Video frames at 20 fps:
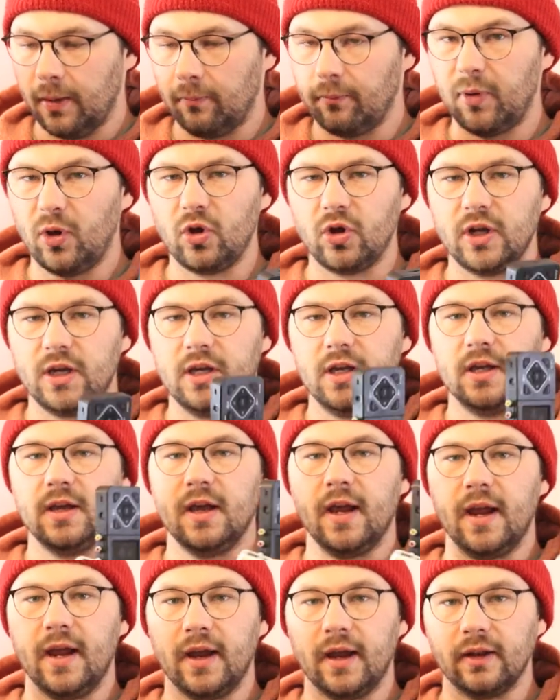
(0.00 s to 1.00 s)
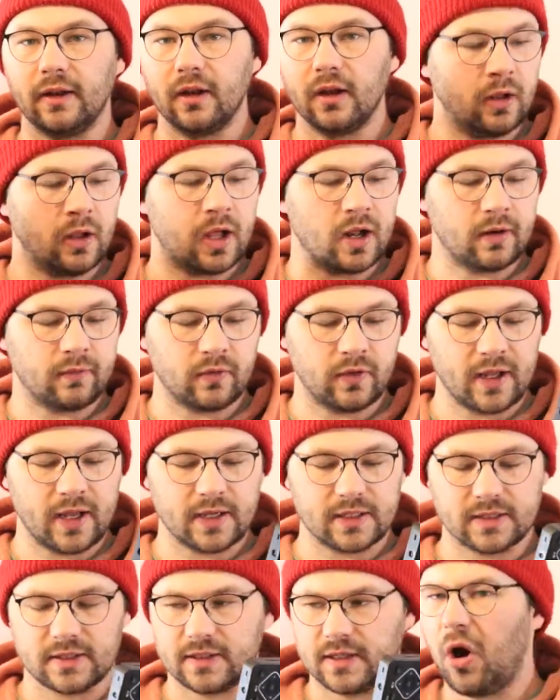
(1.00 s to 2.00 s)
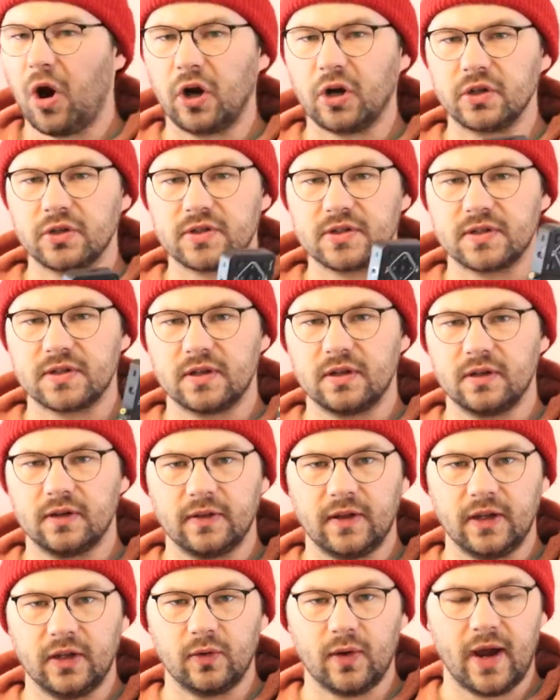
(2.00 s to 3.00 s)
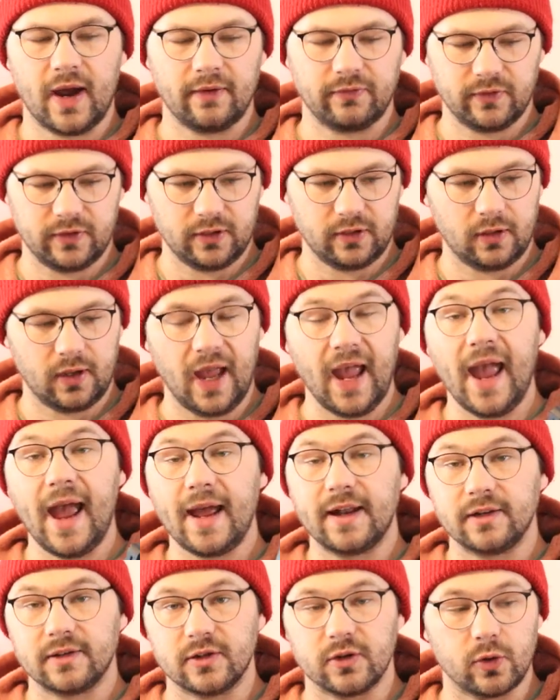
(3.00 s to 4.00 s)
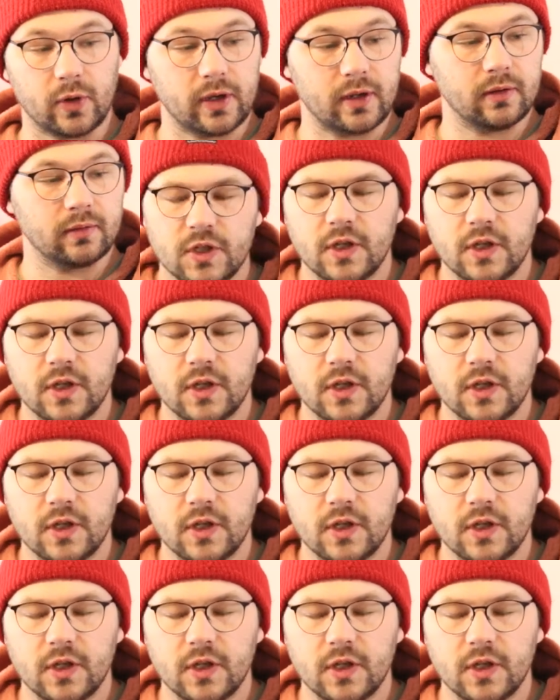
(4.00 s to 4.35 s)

bulky and a lot of less parts that you have to add to it.